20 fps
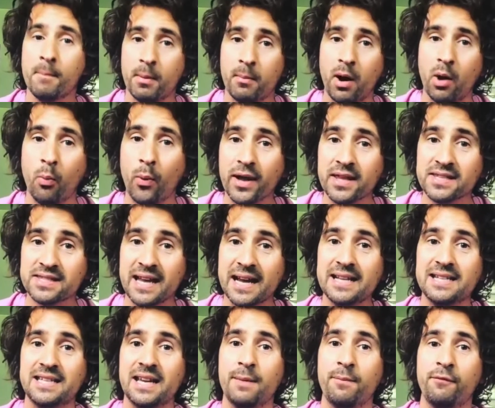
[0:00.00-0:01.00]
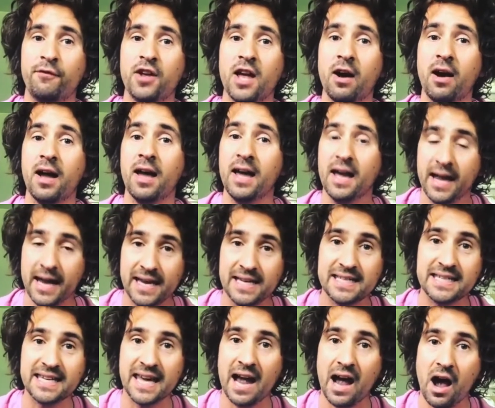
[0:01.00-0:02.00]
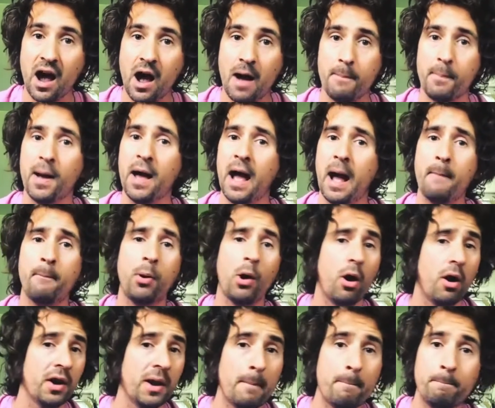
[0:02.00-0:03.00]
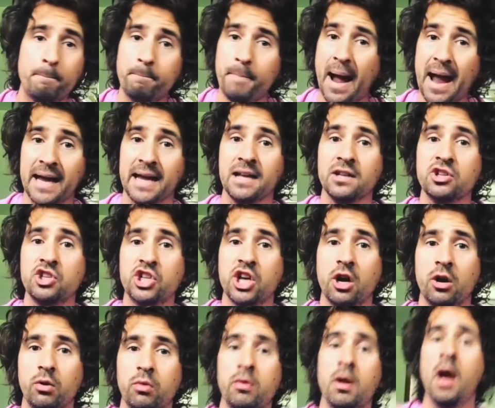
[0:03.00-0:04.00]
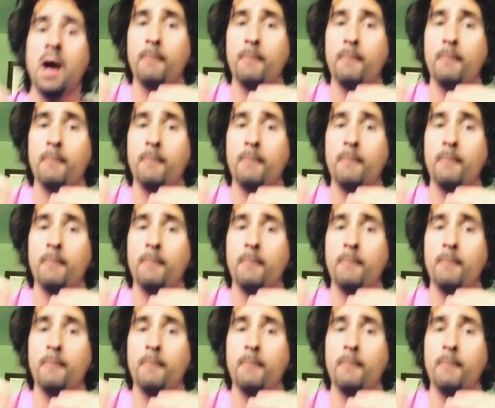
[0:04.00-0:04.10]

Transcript: But my Wednesday tip for you is get up and put on a banging tune.